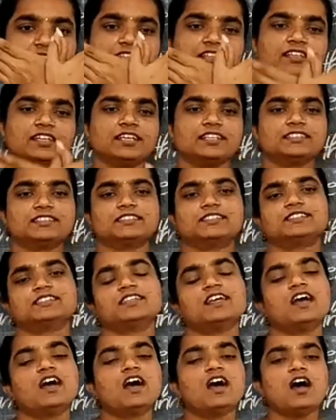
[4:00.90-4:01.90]
Yes.
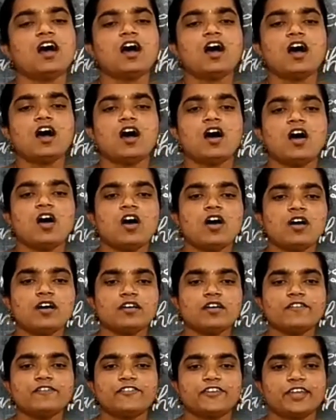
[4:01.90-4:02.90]
Or
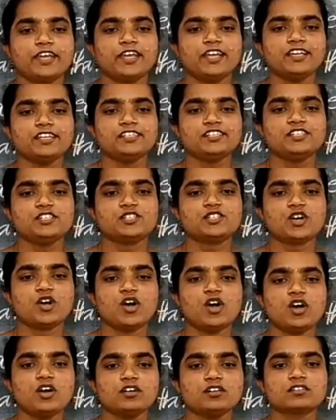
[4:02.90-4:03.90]
of a
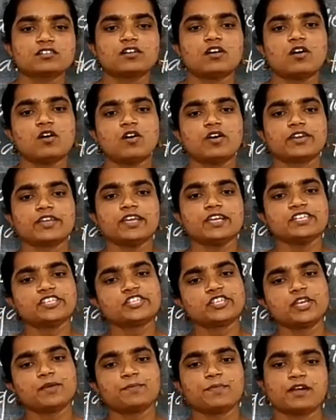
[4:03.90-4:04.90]
dog or a
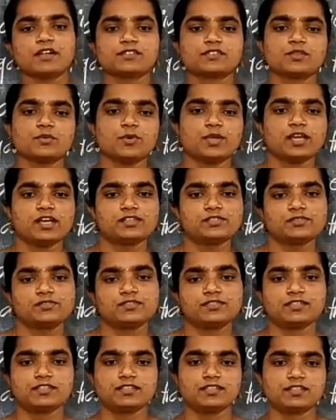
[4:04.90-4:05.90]
sheep also we have to
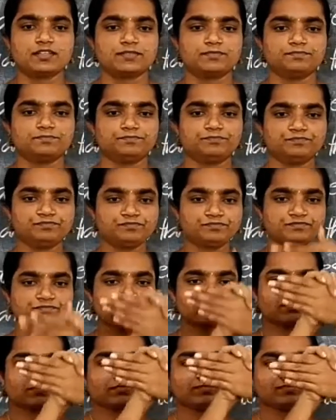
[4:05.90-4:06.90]
see that.
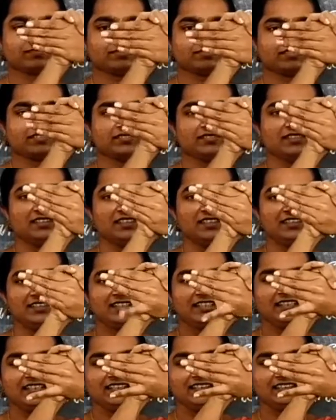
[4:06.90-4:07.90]

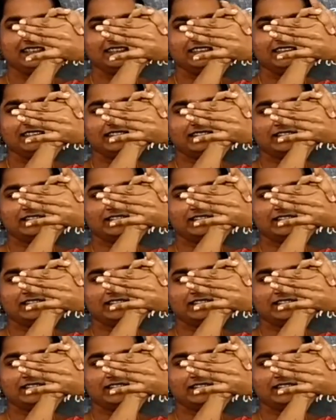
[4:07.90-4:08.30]
This.